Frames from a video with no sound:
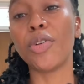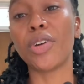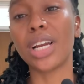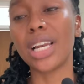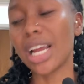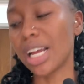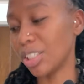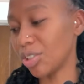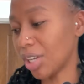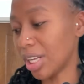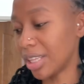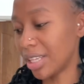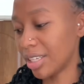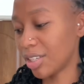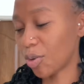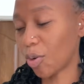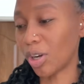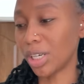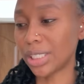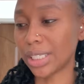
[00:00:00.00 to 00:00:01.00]
you really enjoyed
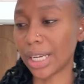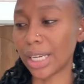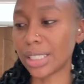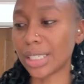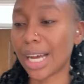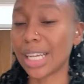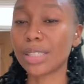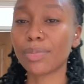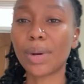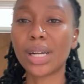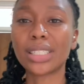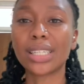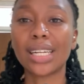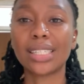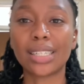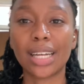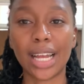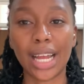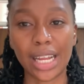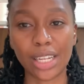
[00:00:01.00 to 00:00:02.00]
this content as much
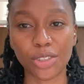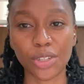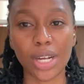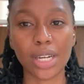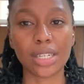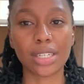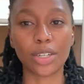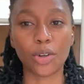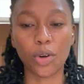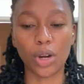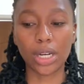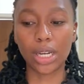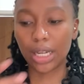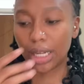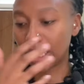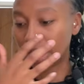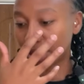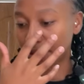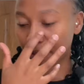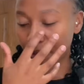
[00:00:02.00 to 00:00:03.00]
as I enjoyed
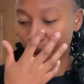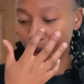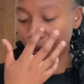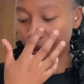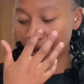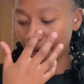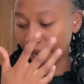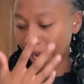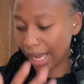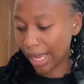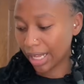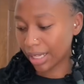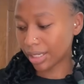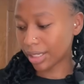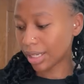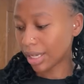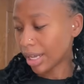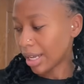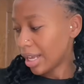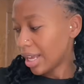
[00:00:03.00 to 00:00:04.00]
recording it for you
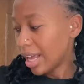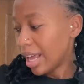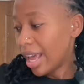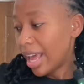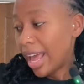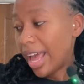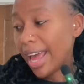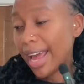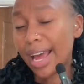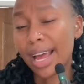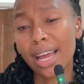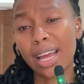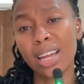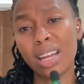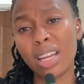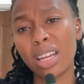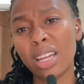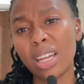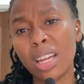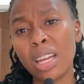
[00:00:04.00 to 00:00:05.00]
guys.
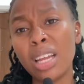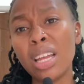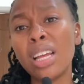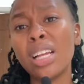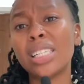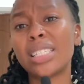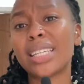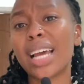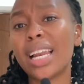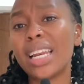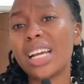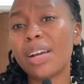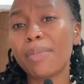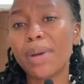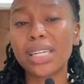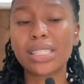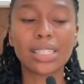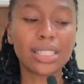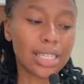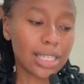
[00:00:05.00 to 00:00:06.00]
Eh, styling
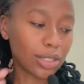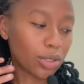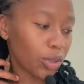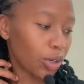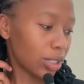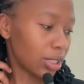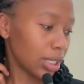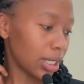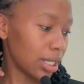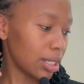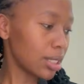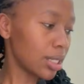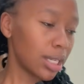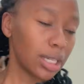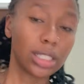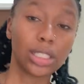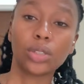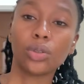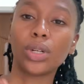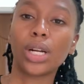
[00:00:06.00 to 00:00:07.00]
matrin is not
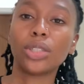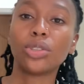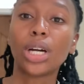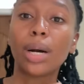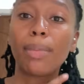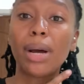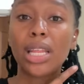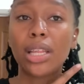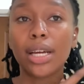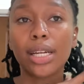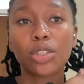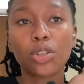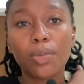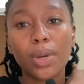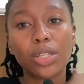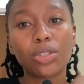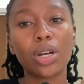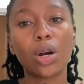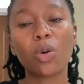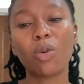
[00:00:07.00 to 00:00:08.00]
easy. Junajua by the way,
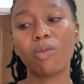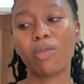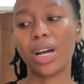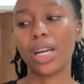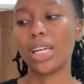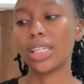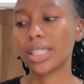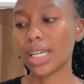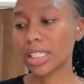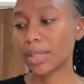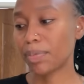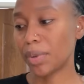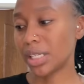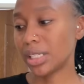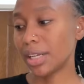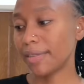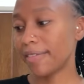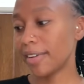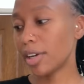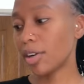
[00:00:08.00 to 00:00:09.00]
tumezoa kumvalisha
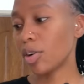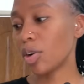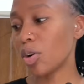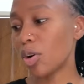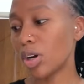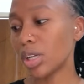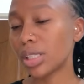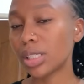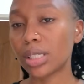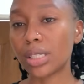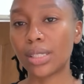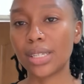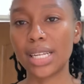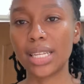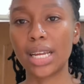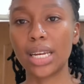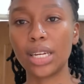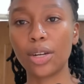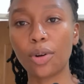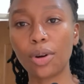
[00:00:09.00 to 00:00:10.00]
specific clothes.
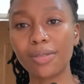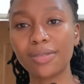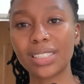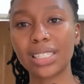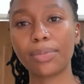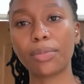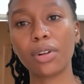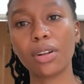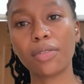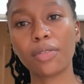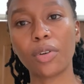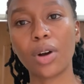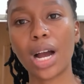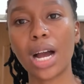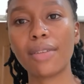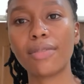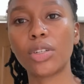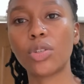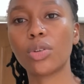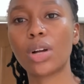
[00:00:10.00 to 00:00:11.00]
Zenye ni comfortable for
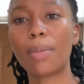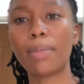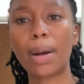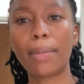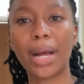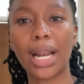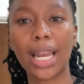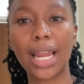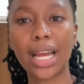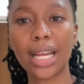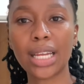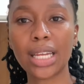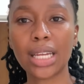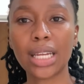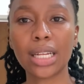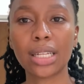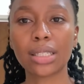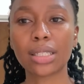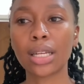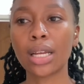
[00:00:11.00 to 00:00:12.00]
her, vitu kama my
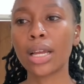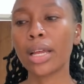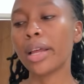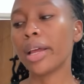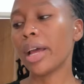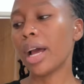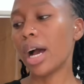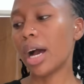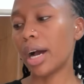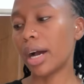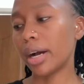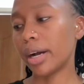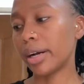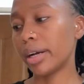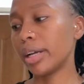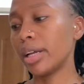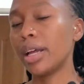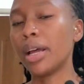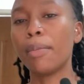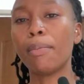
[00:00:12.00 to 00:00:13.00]
leggings,
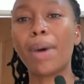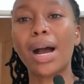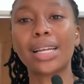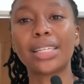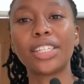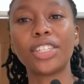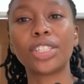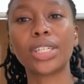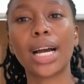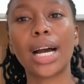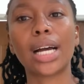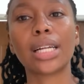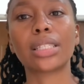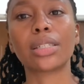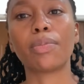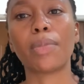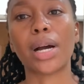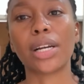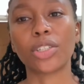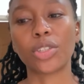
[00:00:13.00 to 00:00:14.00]
my
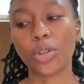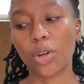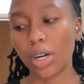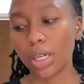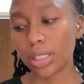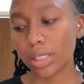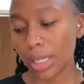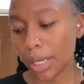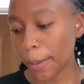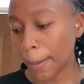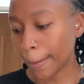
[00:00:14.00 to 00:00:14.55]
t-shirt, my short.